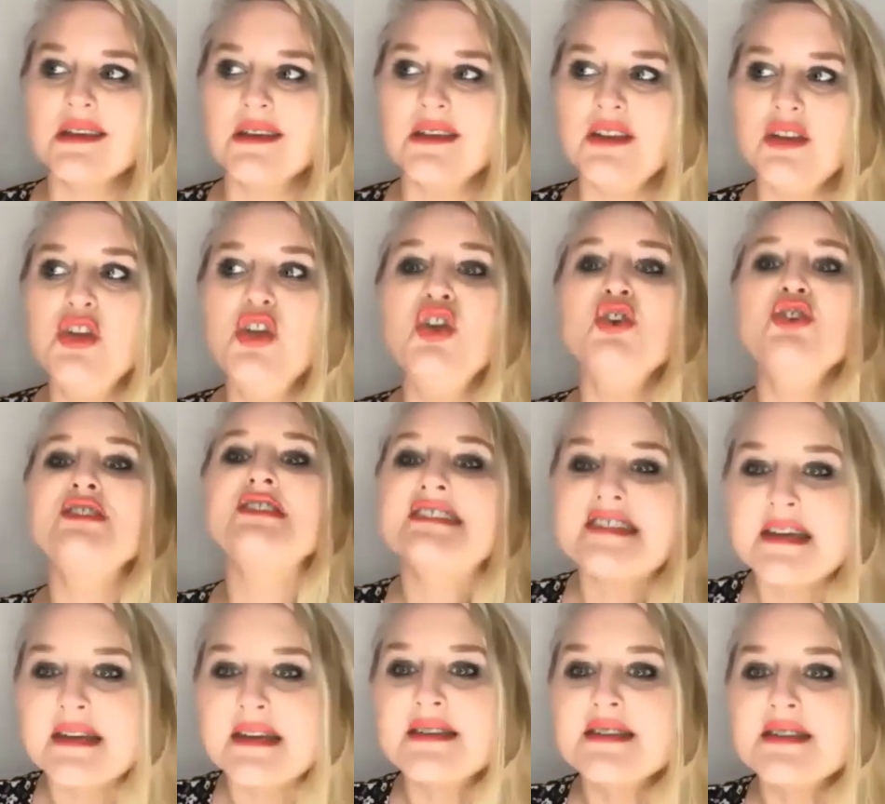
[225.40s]
used
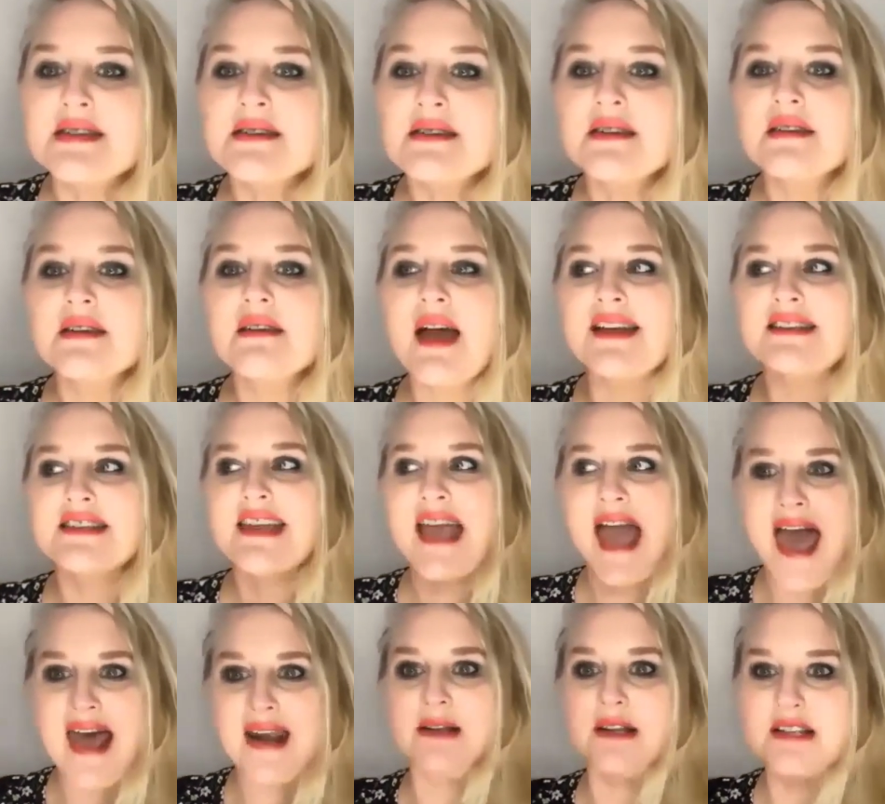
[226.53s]
it as a
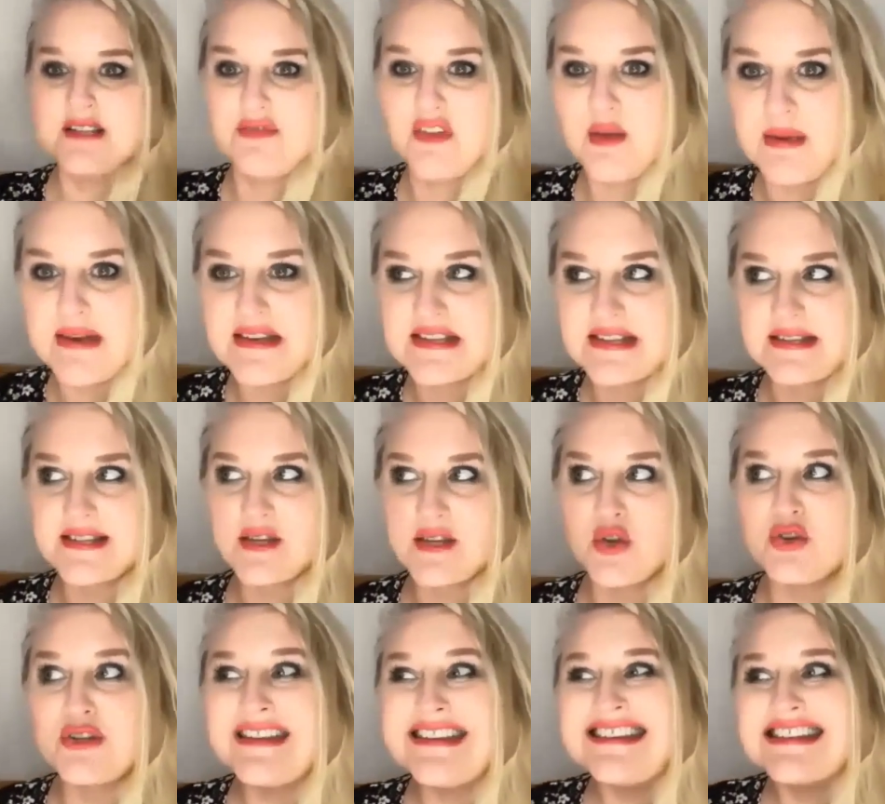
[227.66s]
catalyst for the business.
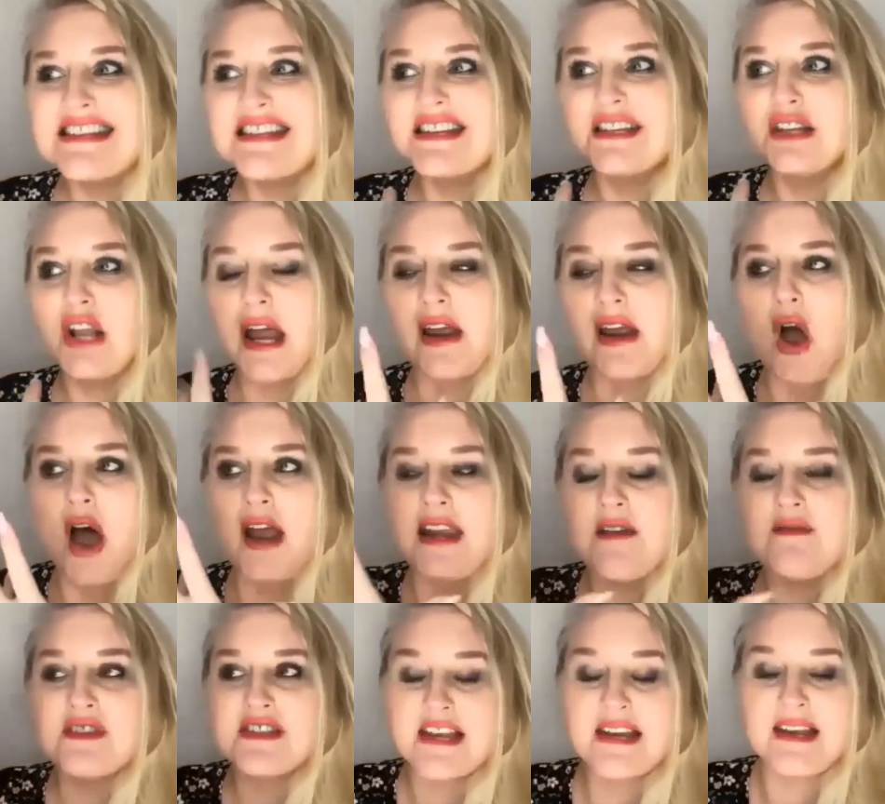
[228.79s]
So I
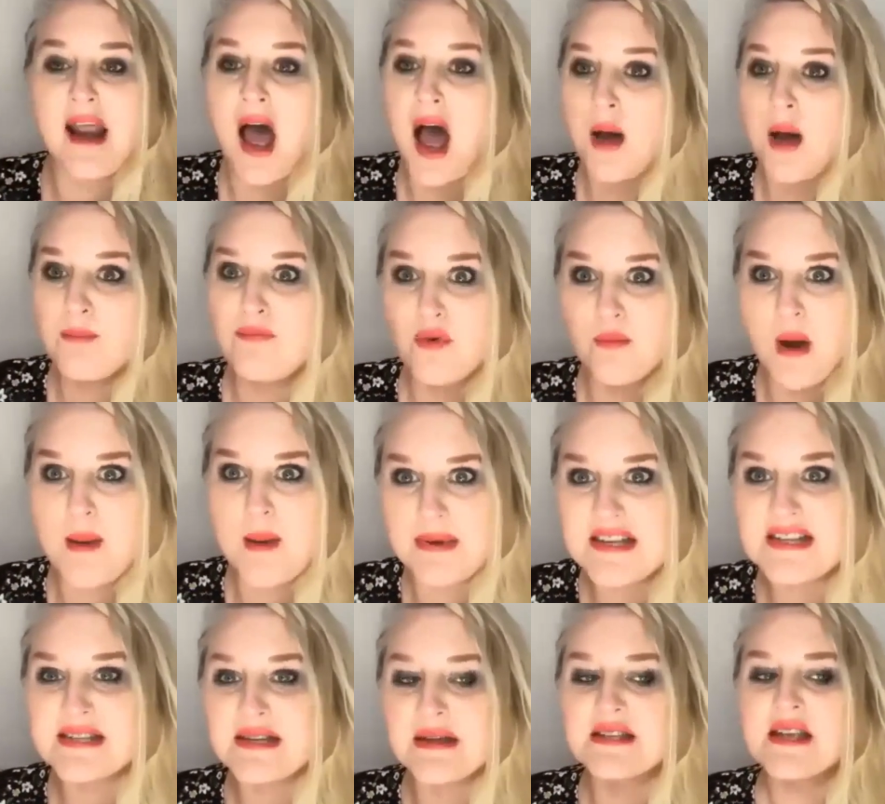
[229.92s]
never set it up for my
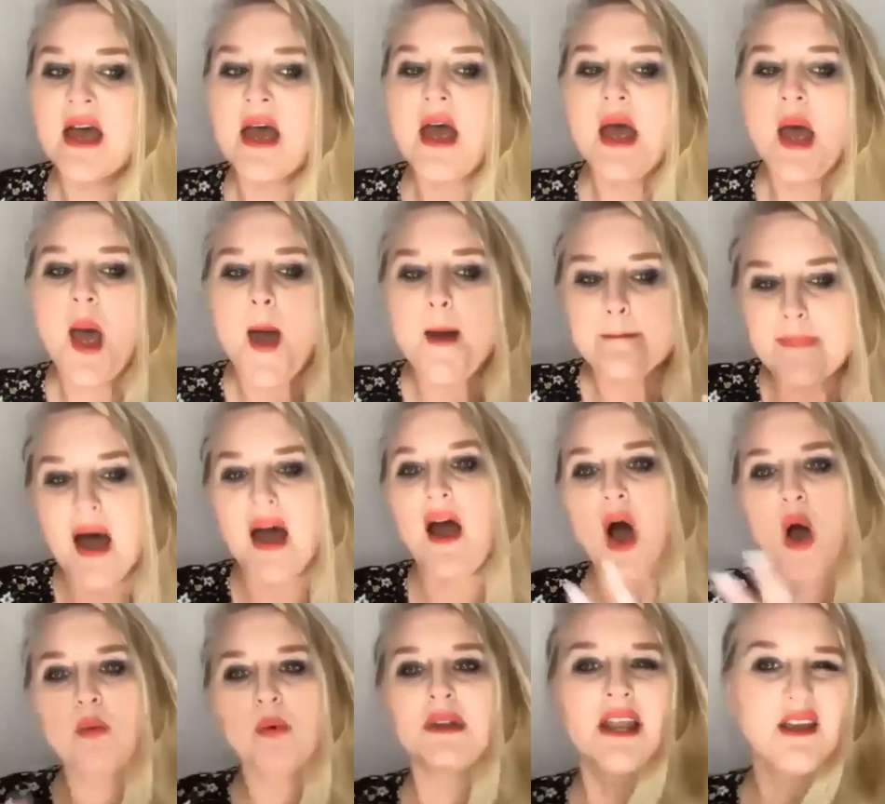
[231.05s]
business, but
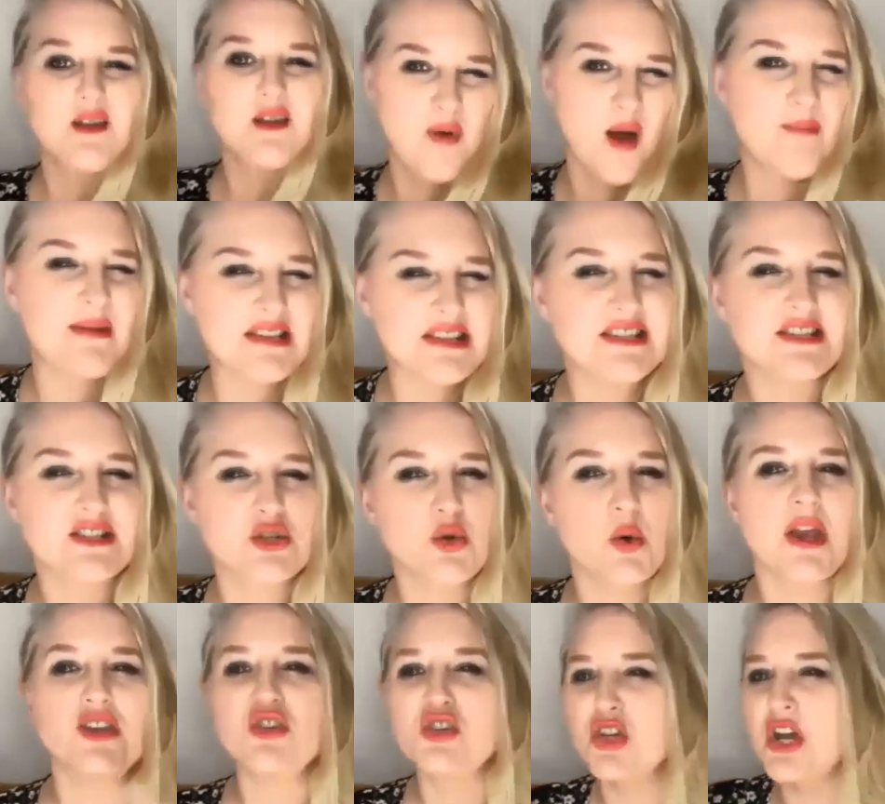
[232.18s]
I would link my business to
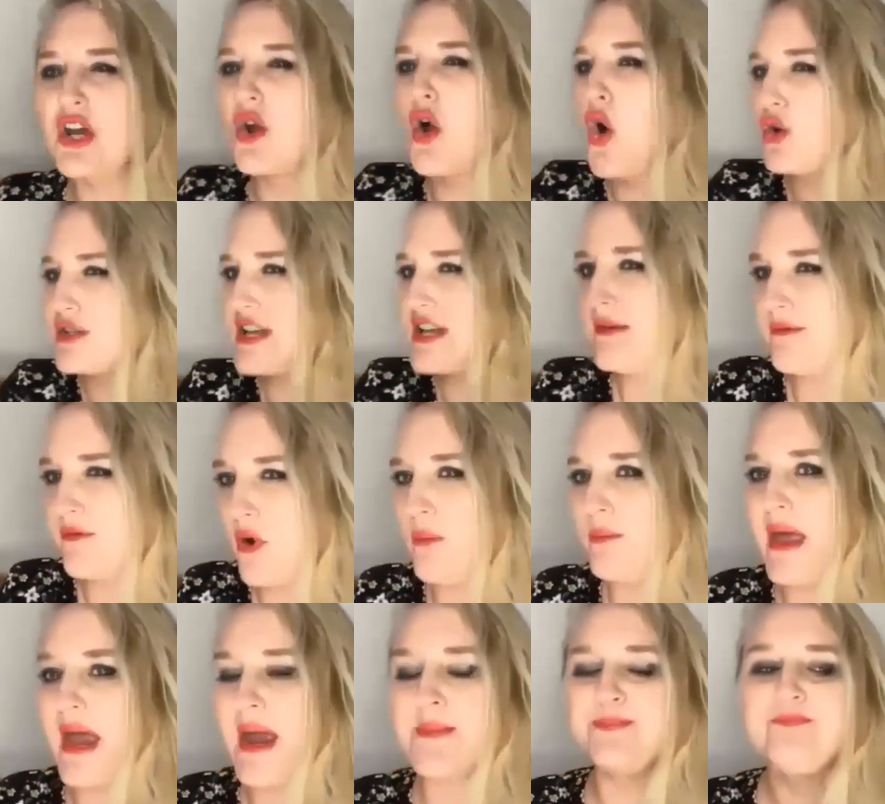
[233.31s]
it and share content from
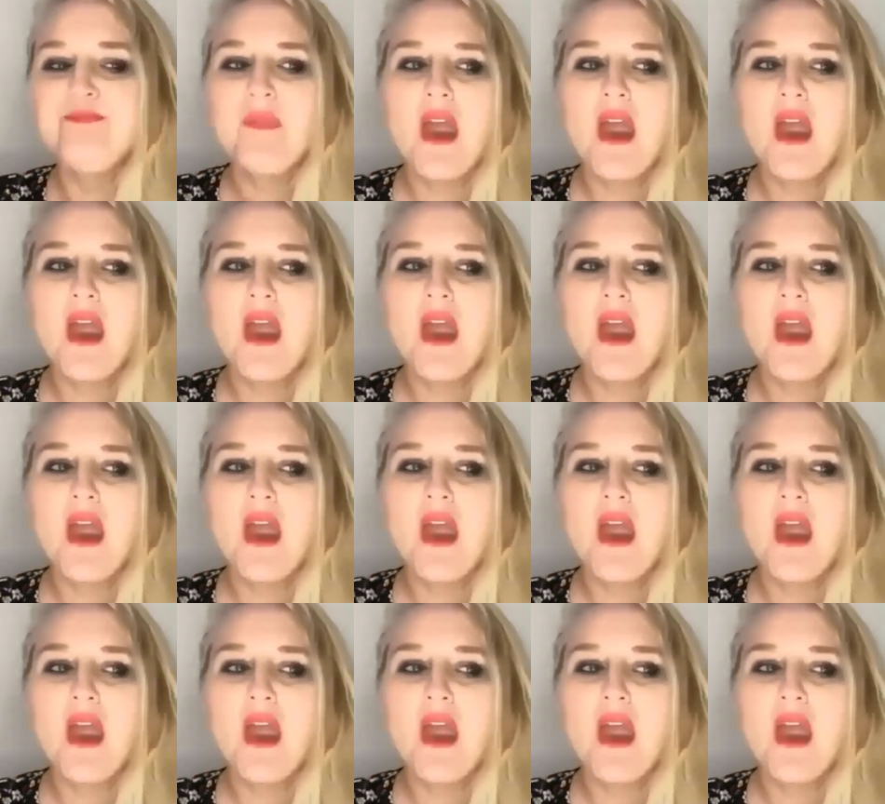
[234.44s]
there.